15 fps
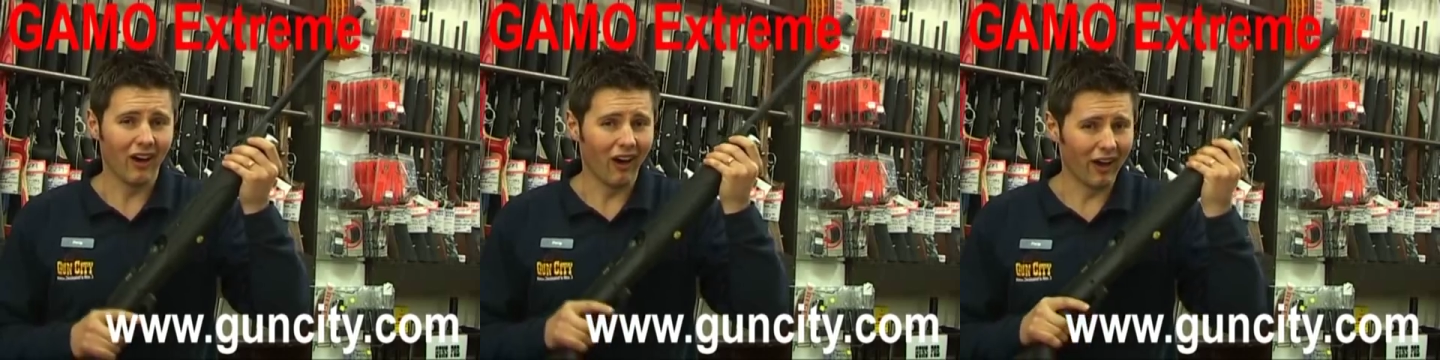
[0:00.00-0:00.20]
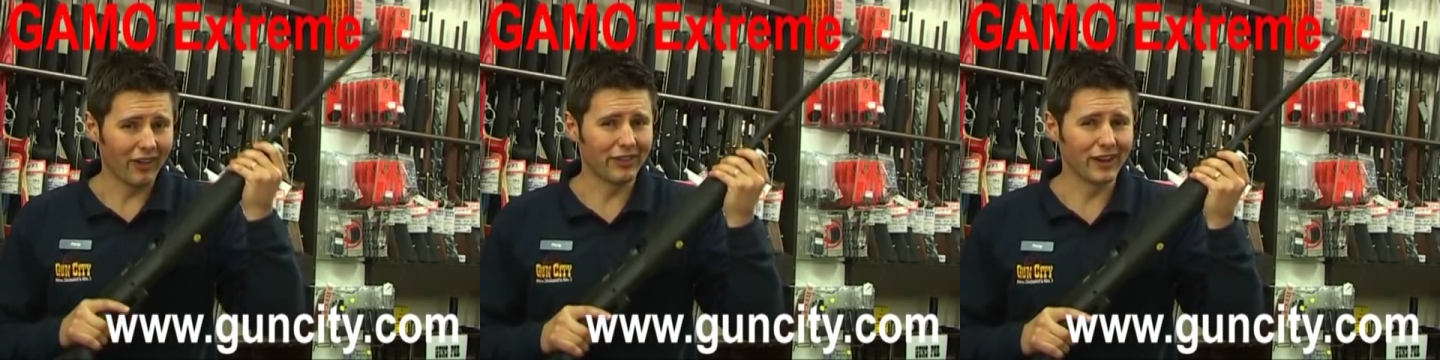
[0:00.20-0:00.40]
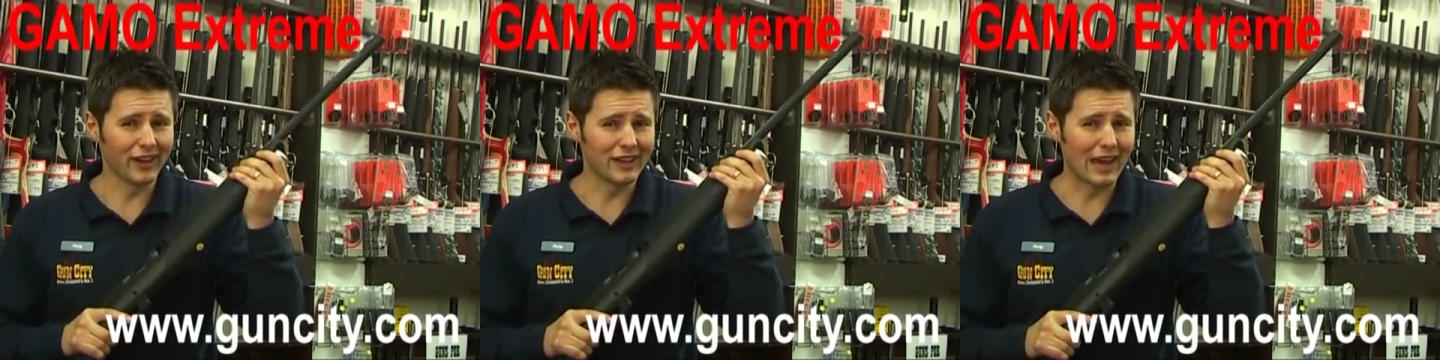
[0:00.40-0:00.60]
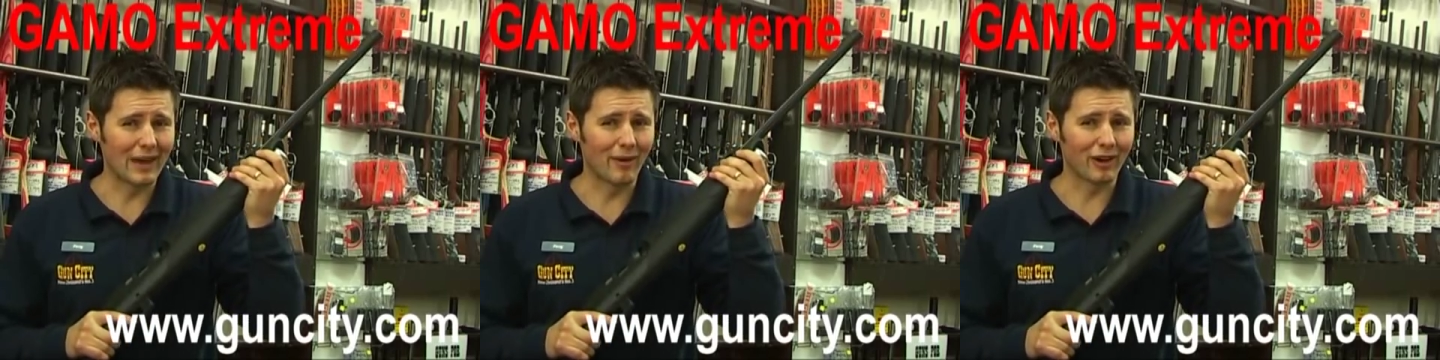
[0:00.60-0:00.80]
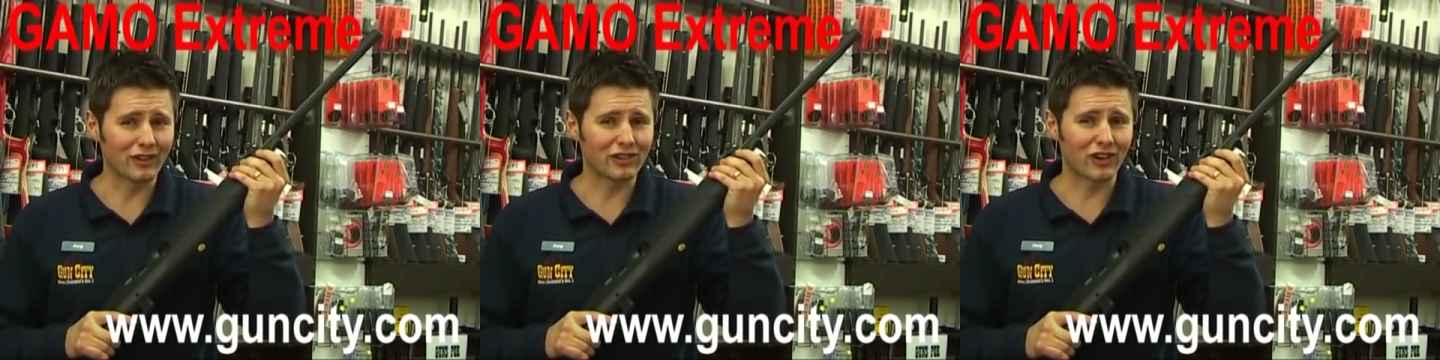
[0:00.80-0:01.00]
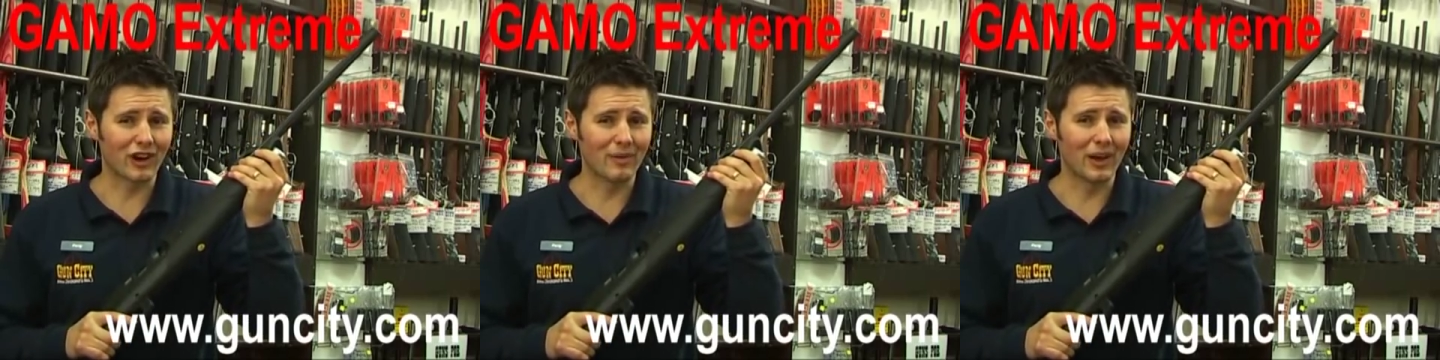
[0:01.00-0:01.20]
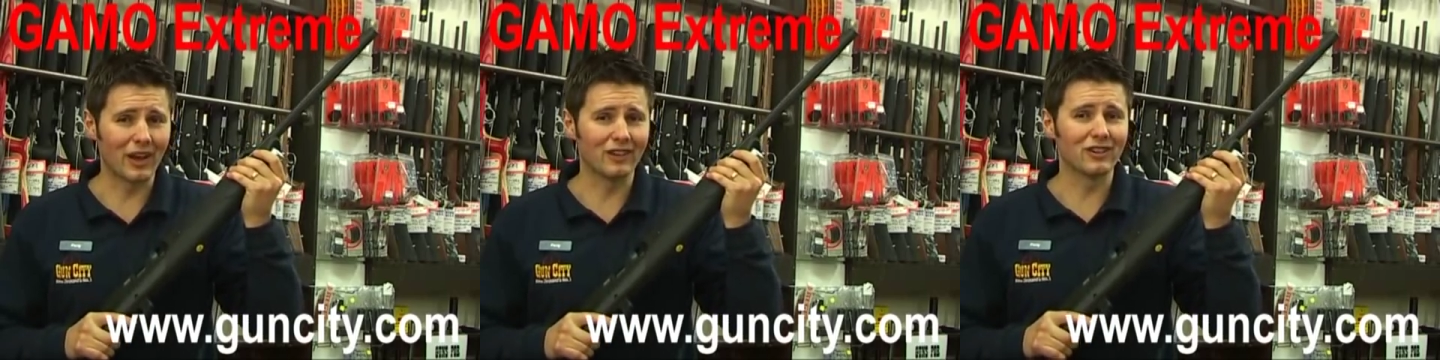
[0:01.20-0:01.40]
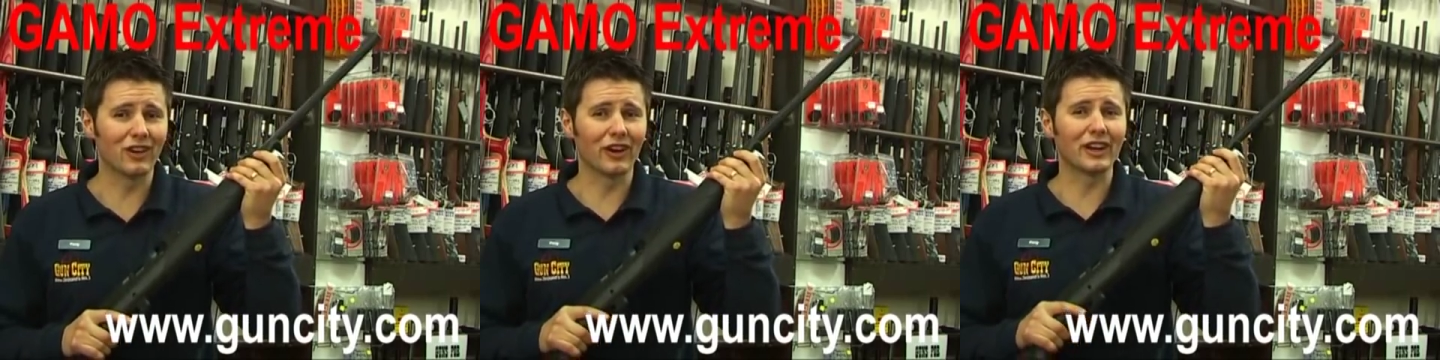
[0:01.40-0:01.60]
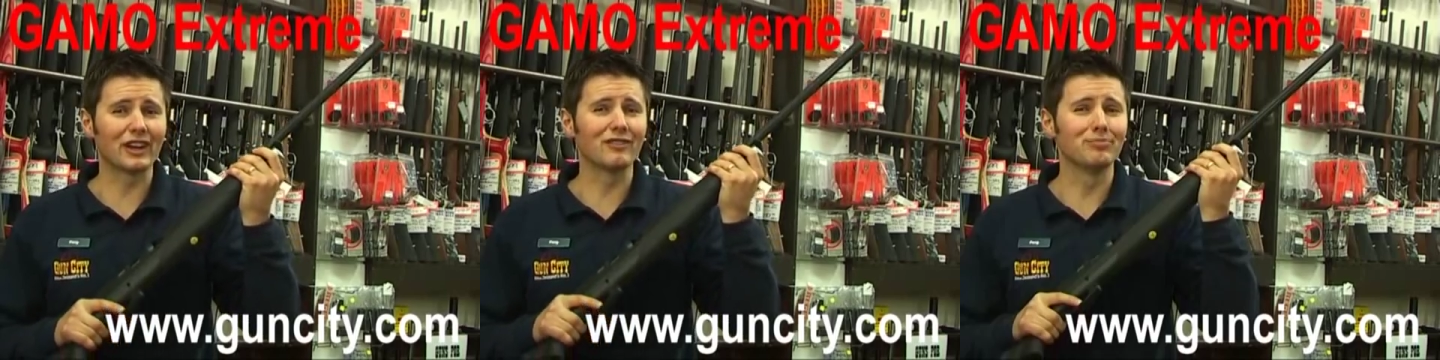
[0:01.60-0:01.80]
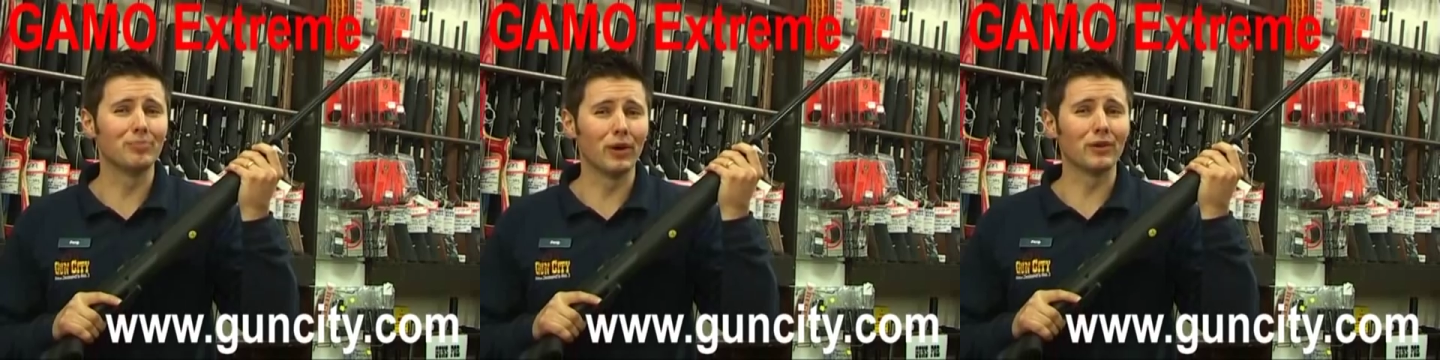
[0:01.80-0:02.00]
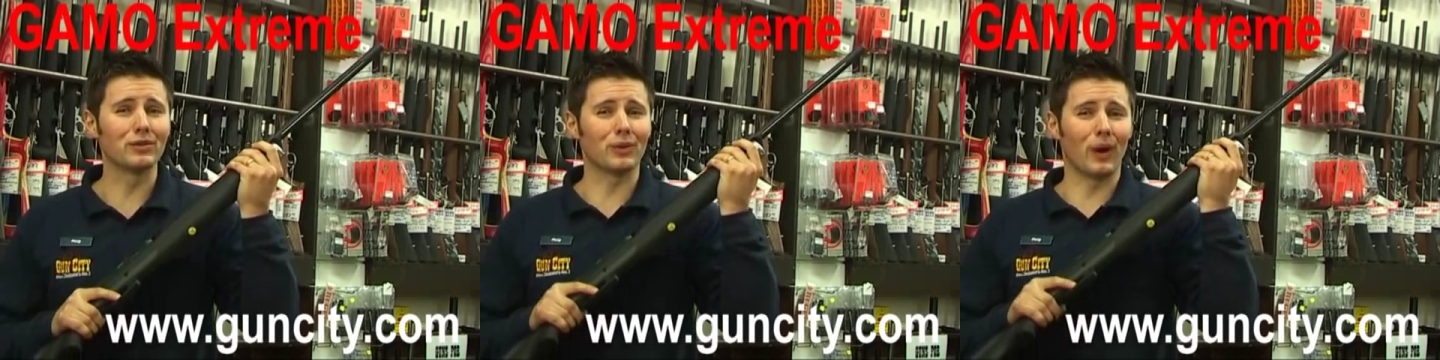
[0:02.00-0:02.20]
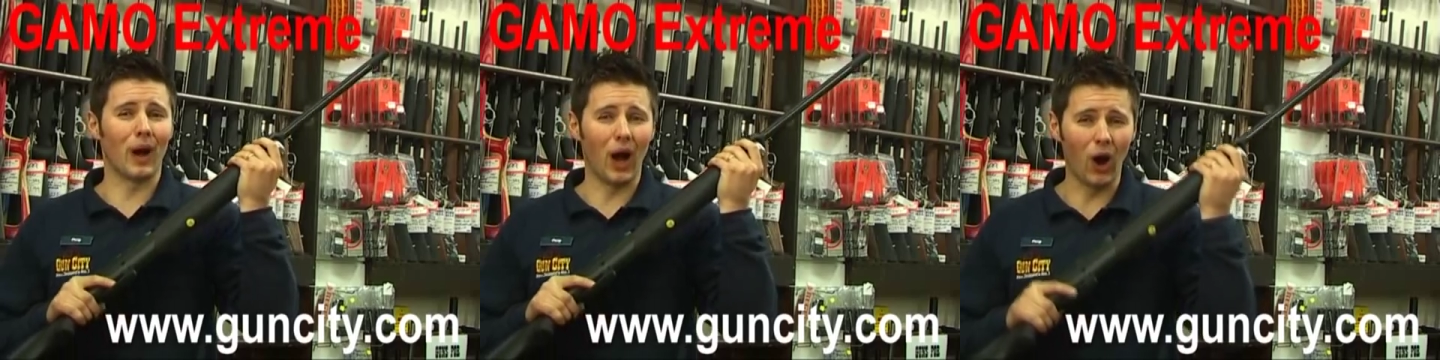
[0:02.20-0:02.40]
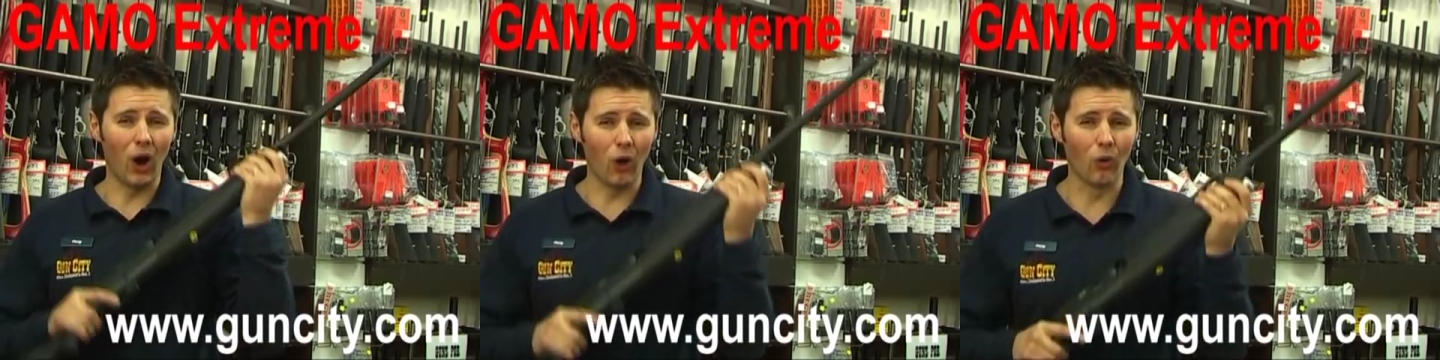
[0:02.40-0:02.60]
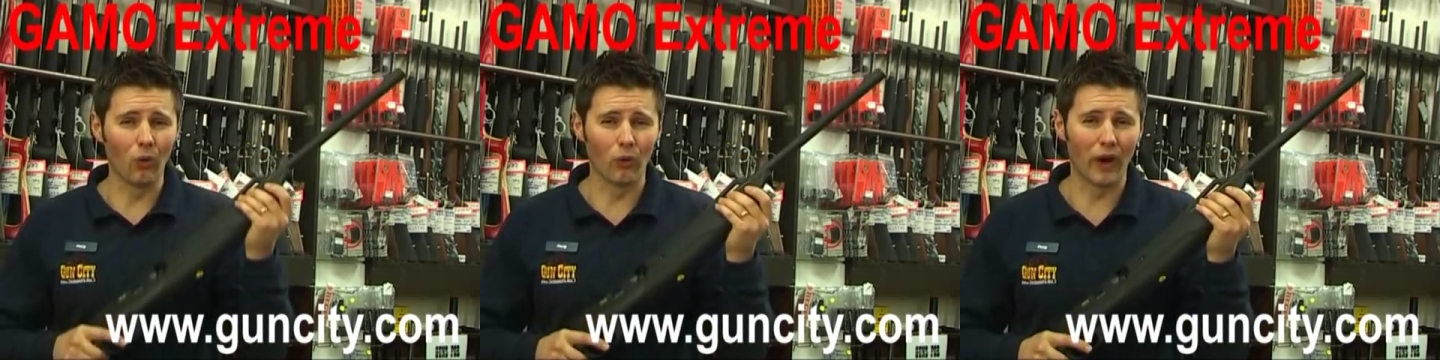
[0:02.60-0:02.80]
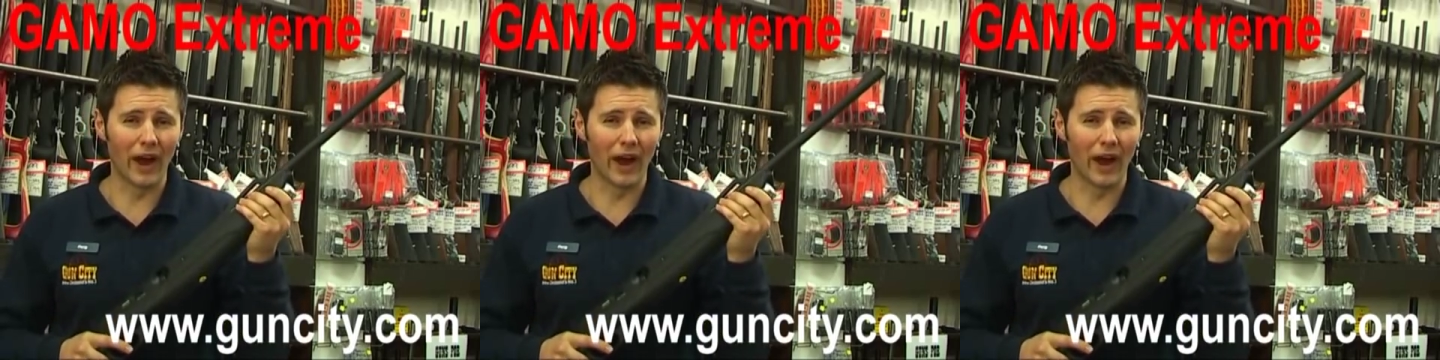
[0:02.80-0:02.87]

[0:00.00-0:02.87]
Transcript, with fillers: I think a Gamo Extrema is going to give birth to a whole